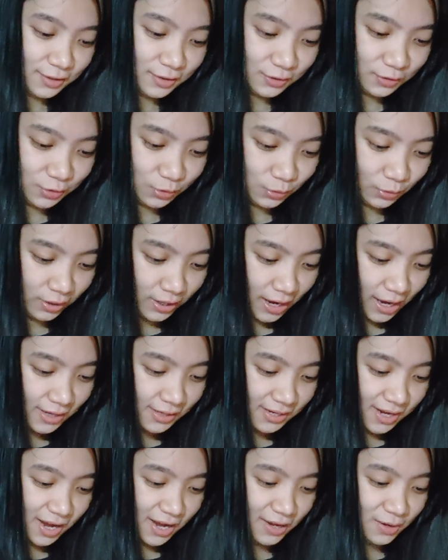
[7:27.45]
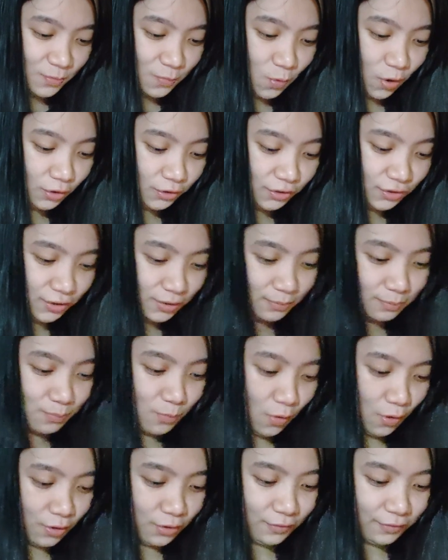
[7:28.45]
So yes, I watched
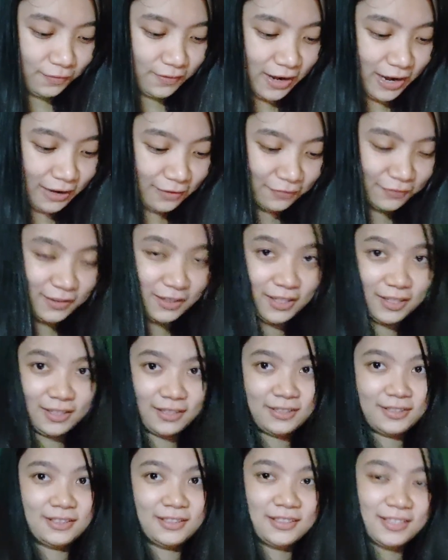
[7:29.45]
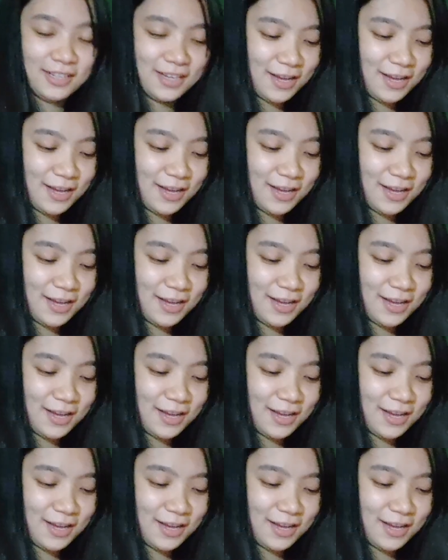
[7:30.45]
more of Netflix